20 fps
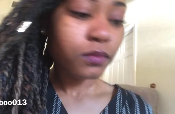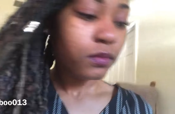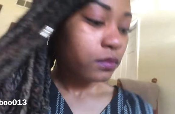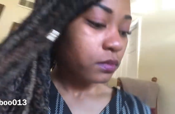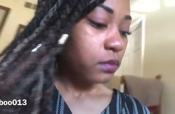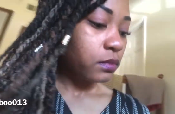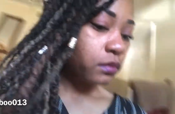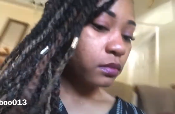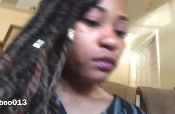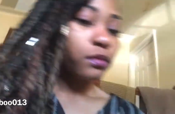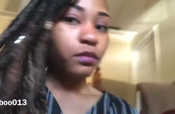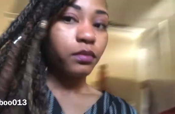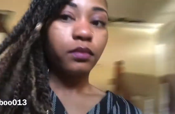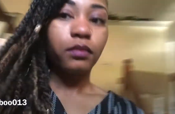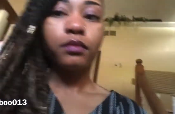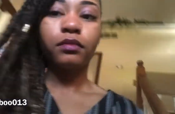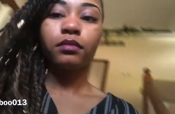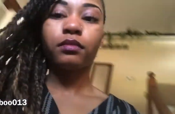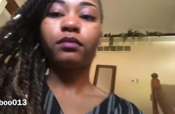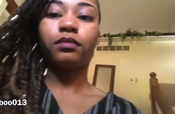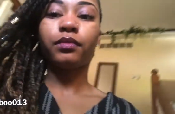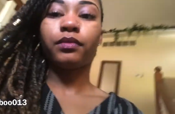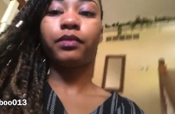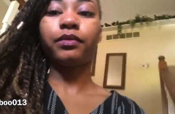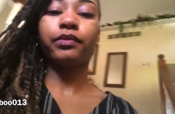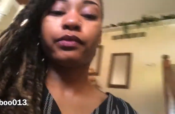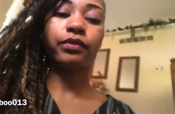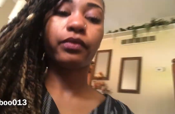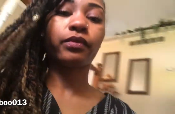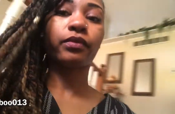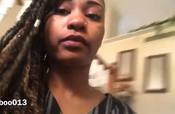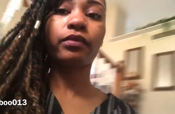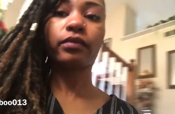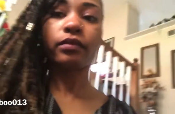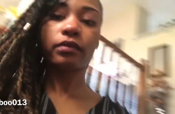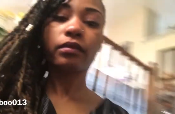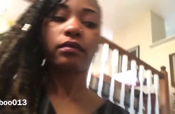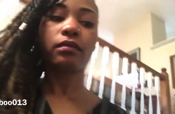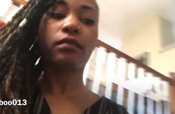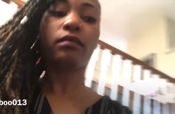
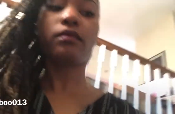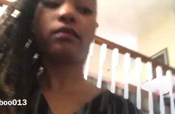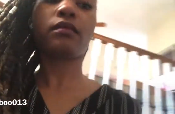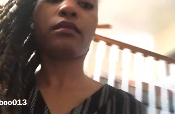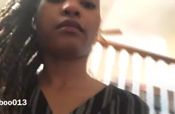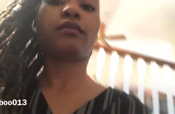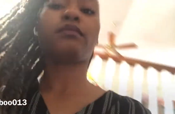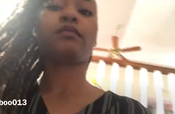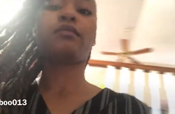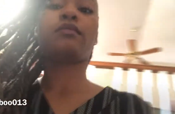Nothing is said.